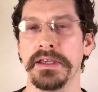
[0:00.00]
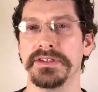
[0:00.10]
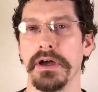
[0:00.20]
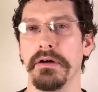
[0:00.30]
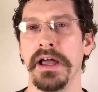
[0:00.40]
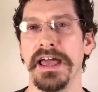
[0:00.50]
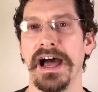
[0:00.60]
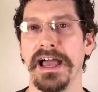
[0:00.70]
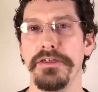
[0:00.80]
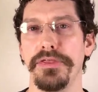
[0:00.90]
So
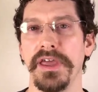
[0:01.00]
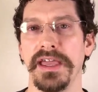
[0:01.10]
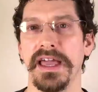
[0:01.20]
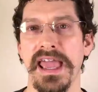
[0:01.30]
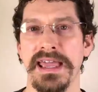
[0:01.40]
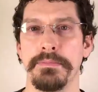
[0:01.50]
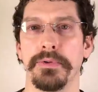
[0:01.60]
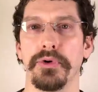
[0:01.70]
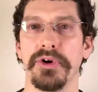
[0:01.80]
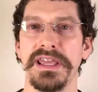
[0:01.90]
I think a
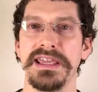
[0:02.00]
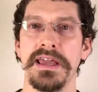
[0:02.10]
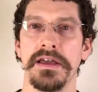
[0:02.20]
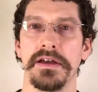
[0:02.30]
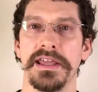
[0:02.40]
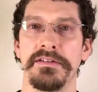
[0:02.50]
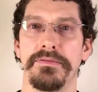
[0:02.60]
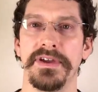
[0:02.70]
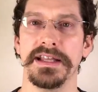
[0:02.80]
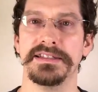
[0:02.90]

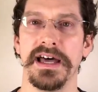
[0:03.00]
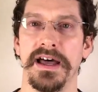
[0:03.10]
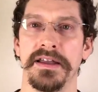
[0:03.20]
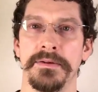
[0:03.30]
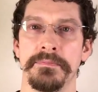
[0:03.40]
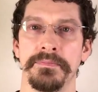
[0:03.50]
pre-Invicta